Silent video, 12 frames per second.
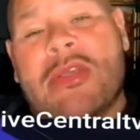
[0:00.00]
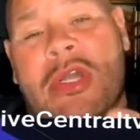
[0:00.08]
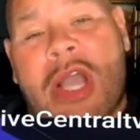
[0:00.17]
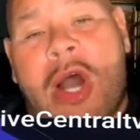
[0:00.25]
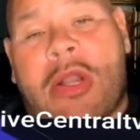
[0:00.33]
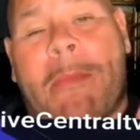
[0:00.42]
You
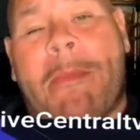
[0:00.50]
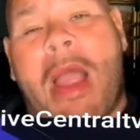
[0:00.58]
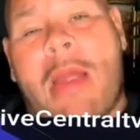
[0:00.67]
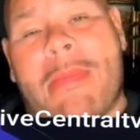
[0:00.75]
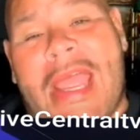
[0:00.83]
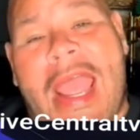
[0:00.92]
go to
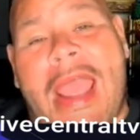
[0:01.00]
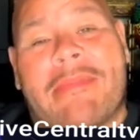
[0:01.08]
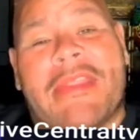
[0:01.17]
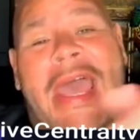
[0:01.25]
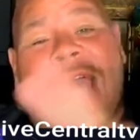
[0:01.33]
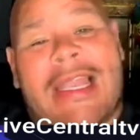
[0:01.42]
Birmingham,
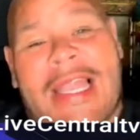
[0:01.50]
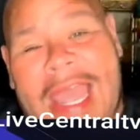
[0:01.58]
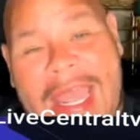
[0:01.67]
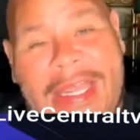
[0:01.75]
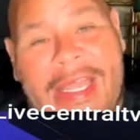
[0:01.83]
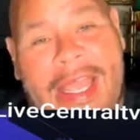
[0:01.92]
to
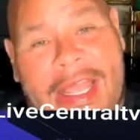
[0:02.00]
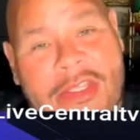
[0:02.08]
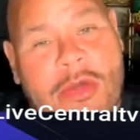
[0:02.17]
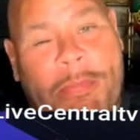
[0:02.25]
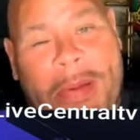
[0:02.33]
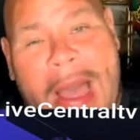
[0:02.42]
Atlanta, and
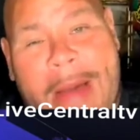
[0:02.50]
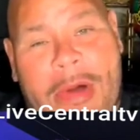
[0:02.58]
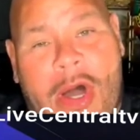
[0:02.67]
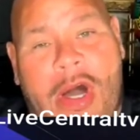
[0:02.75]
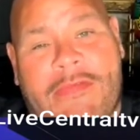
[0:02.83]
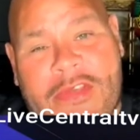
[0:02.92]
you pop
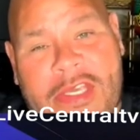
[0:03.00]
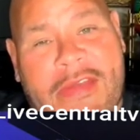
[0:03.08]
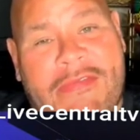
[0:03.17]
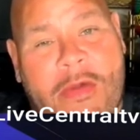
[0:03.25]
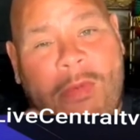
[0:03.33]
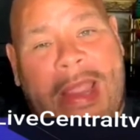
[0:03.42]
off. You
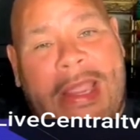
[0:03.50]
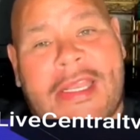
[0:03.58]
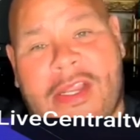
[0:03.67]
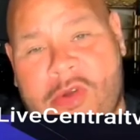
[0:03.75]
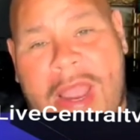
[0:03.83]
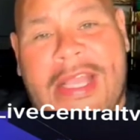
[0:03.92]
give your record to
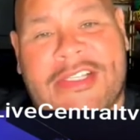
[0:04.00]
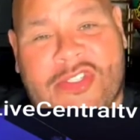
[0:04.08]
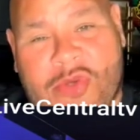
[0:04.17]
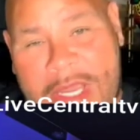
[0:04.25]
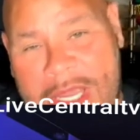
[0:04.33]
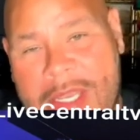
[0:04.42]
Grape
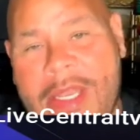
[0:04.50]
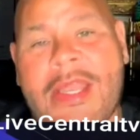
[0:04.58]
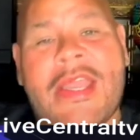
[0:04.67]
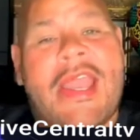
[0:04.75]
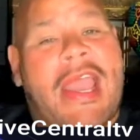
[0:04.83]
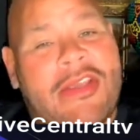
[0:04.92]
Street,
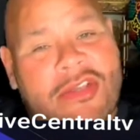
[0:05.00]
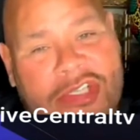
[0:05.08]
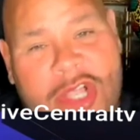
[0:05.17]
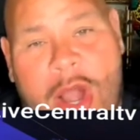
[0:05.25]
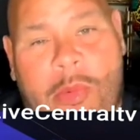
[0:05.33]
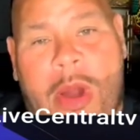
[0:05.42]
and you
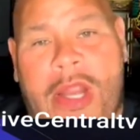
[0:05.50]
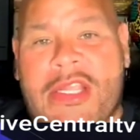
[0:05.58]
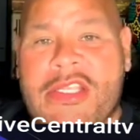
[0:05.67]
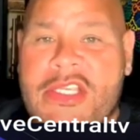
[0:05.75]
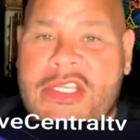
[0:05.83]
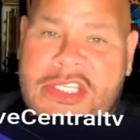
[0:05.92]
start
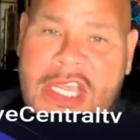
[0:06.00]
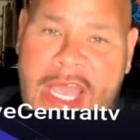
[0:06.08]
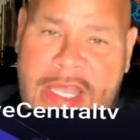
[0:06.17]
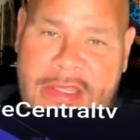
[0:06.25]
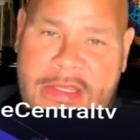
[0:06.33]
working your shit.